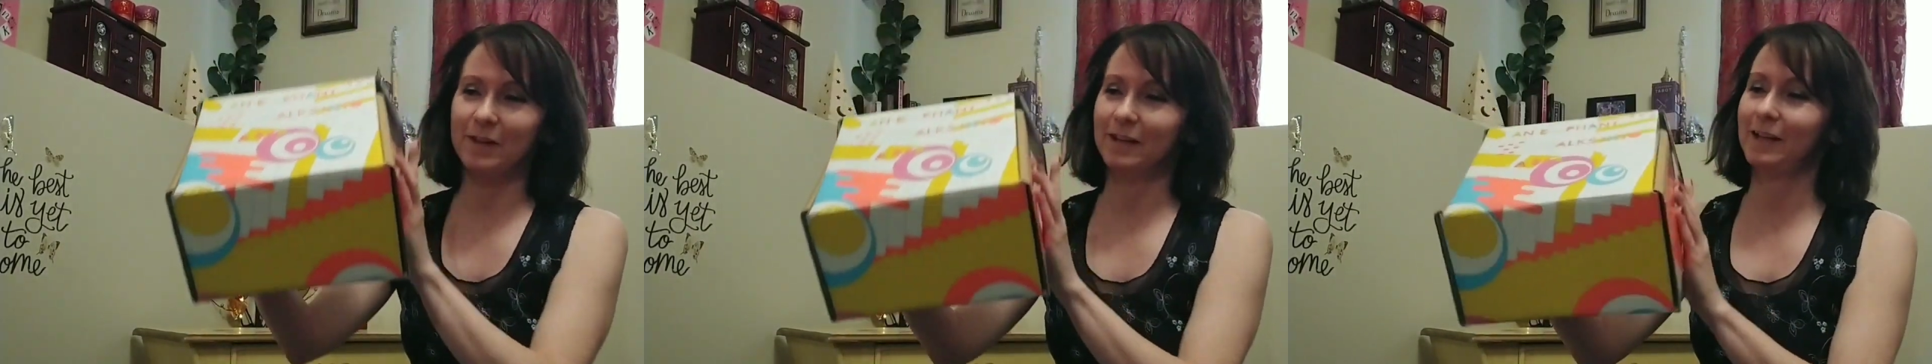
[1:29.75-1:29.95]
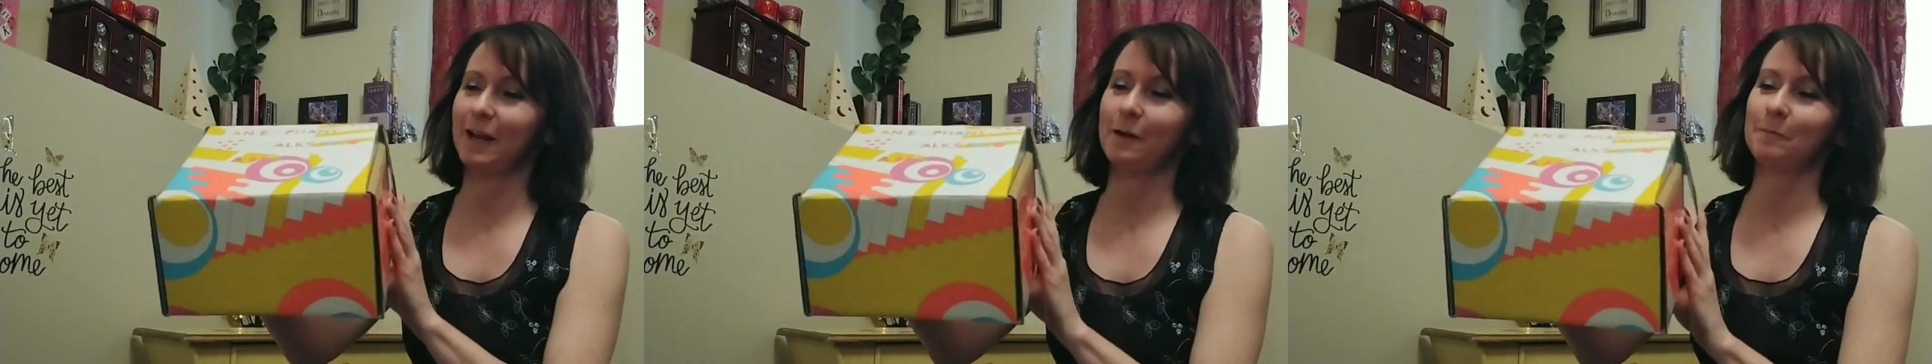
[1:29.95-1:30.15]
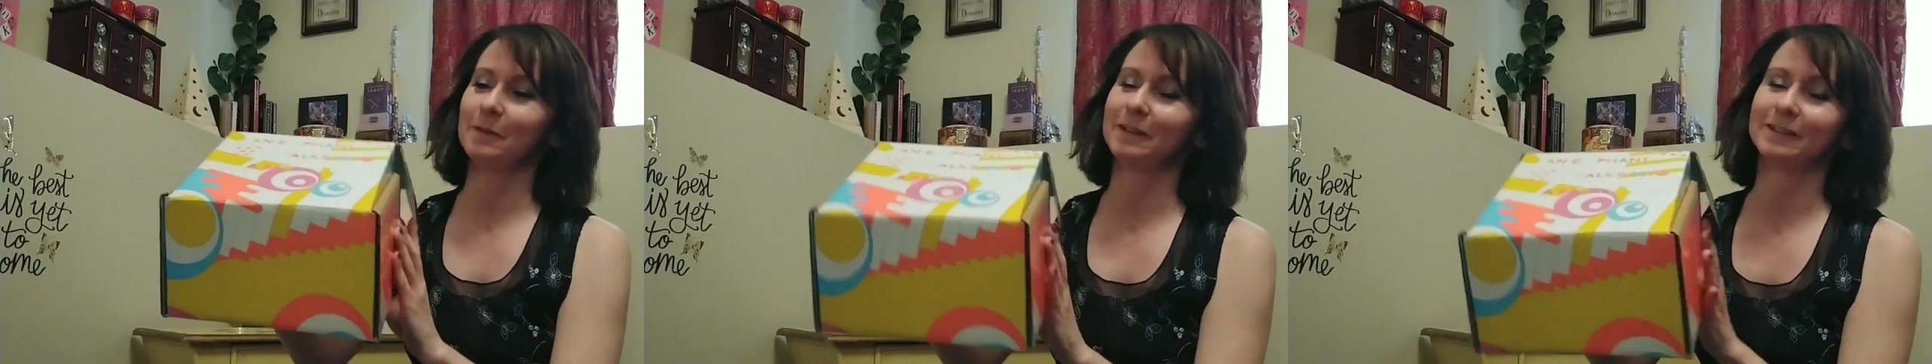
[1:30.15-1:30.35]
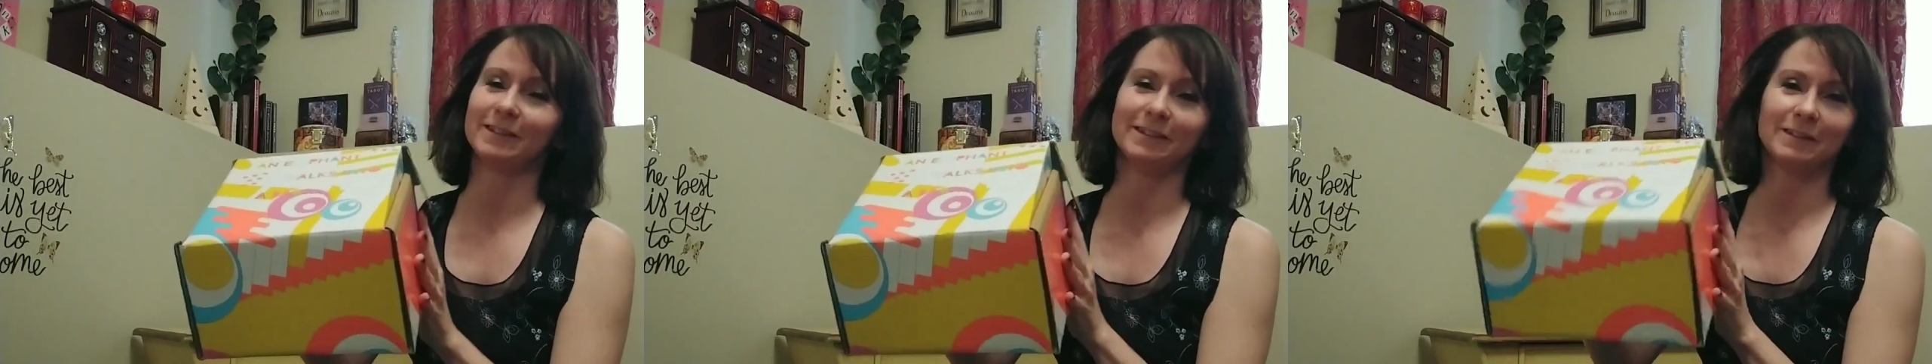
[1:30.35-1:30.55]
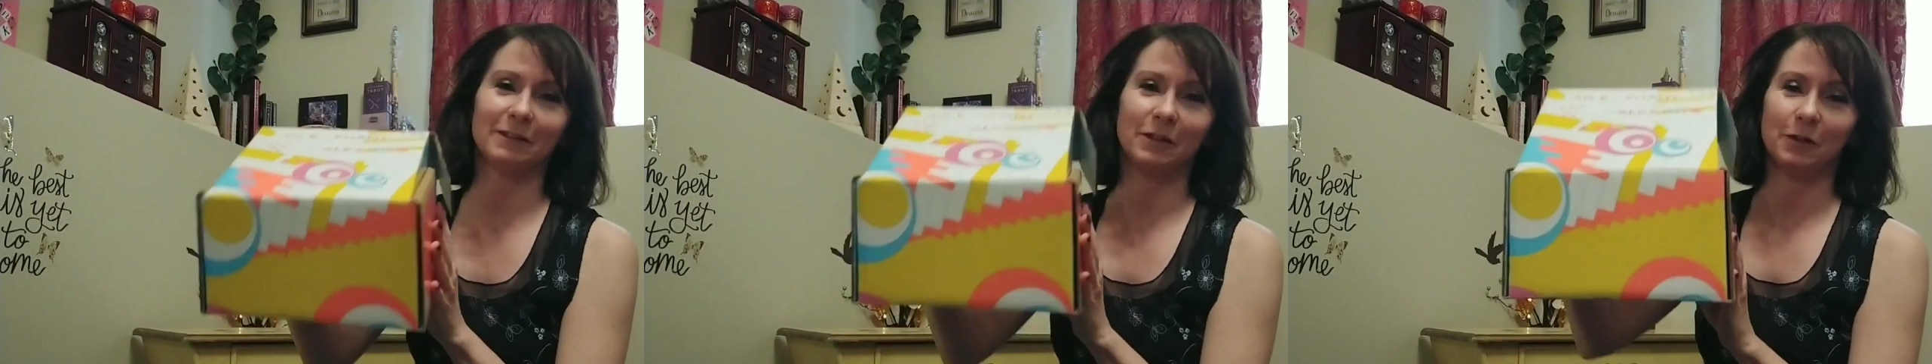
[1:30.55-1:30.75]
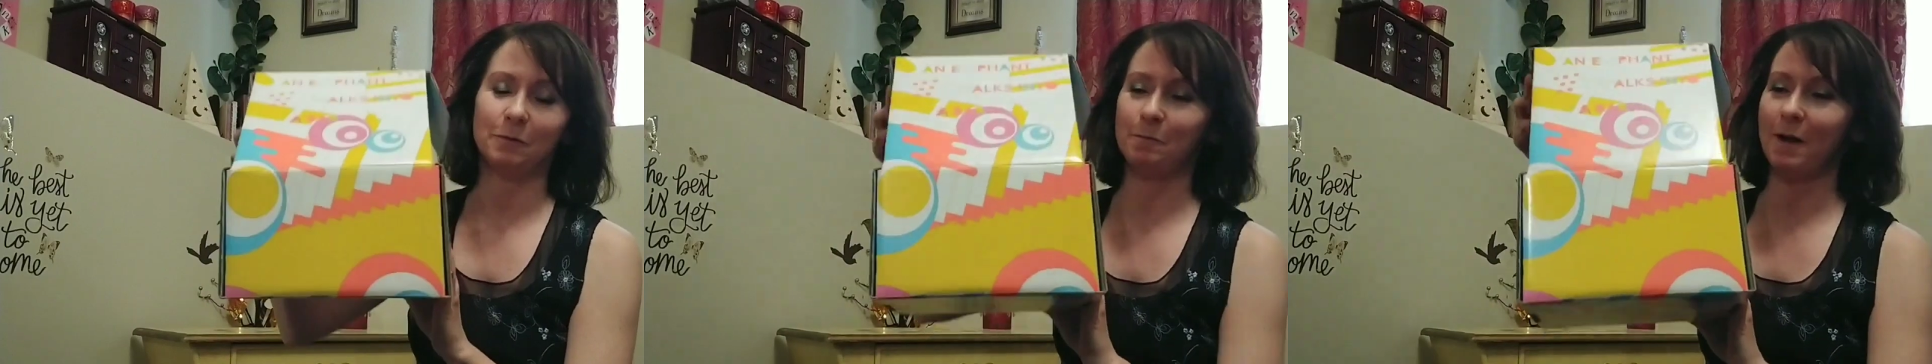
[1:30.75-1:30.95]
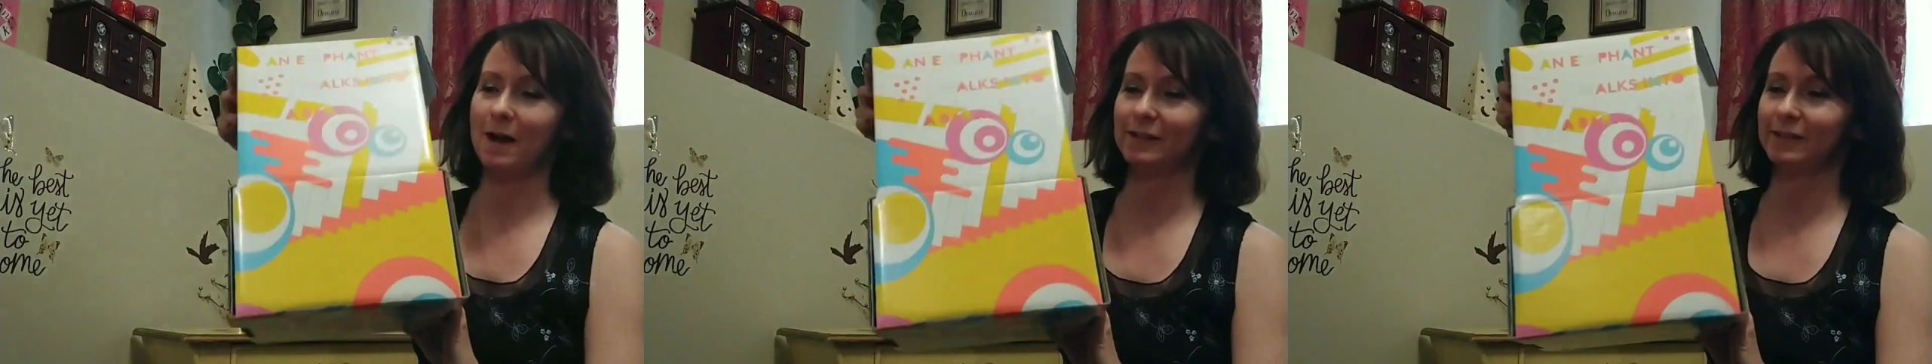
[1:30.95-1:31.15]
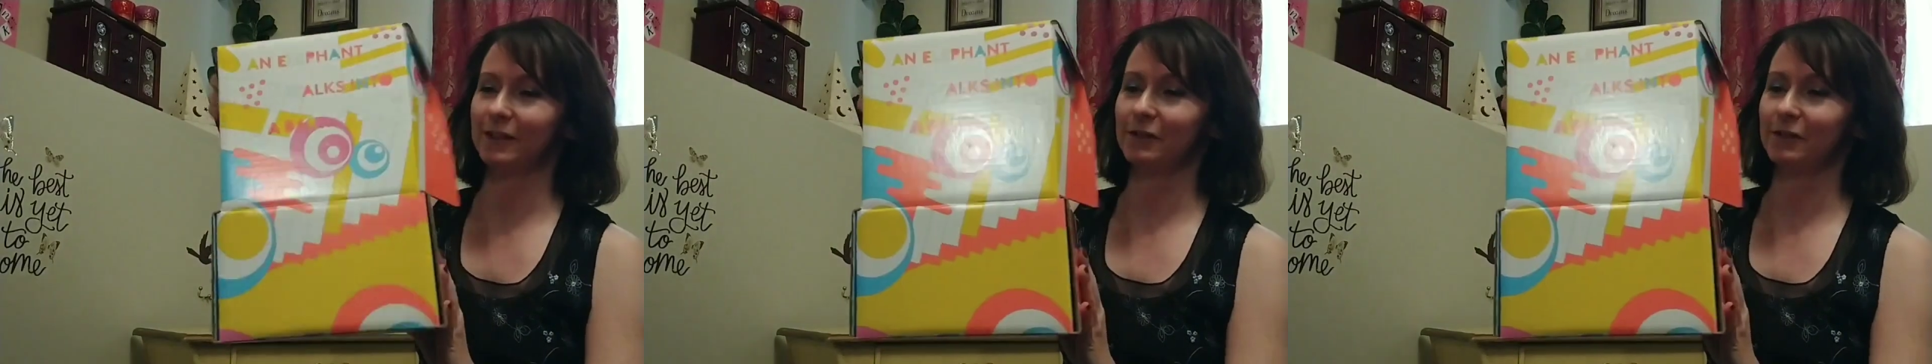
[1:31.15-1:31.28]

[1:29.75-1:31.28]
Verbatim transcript: it came in this cute box.